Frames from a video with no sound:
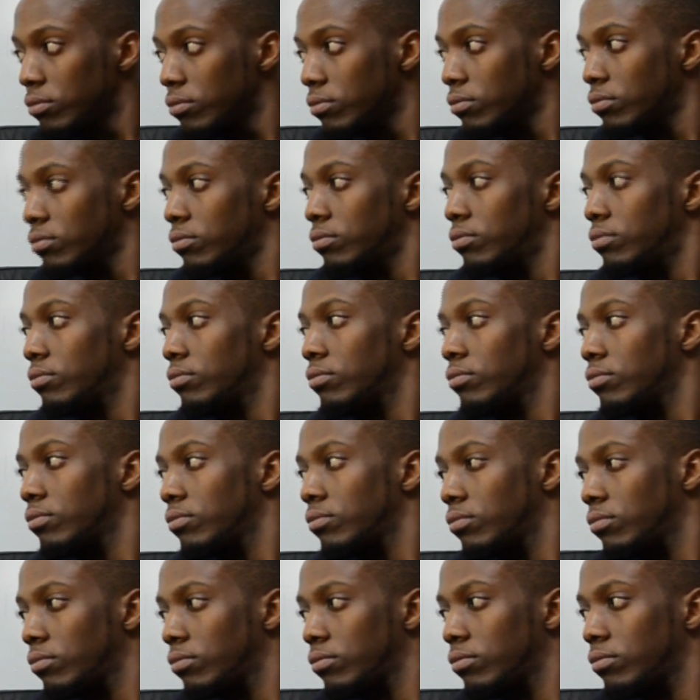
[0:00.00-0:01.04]

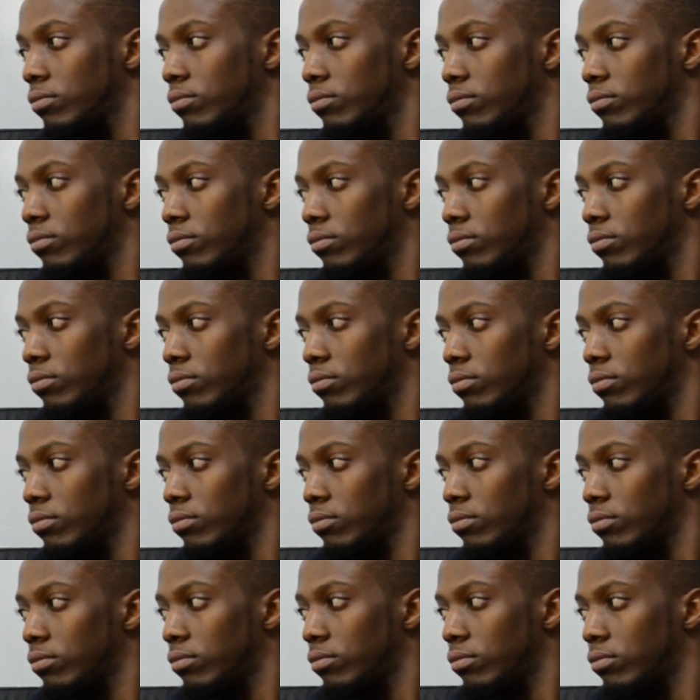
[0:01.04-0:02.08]

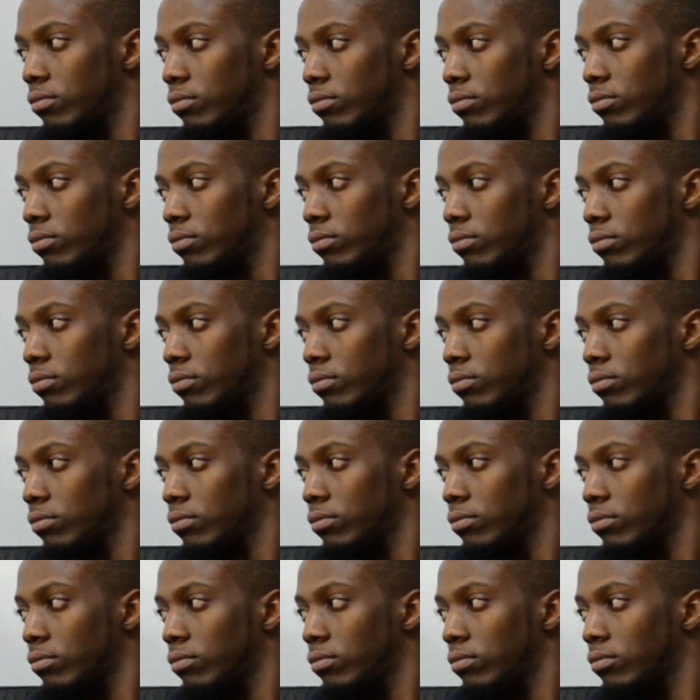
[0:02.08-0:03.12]

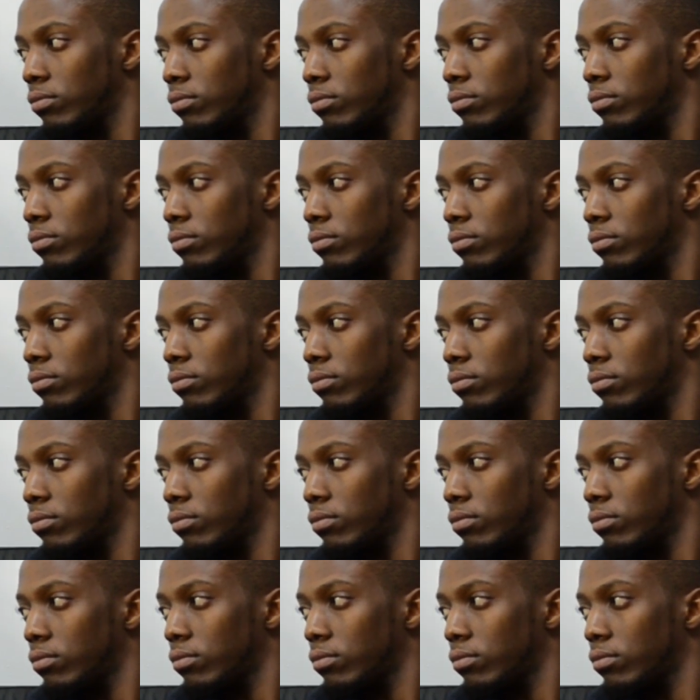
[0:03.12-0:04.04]
No words are spoken by the person on screen.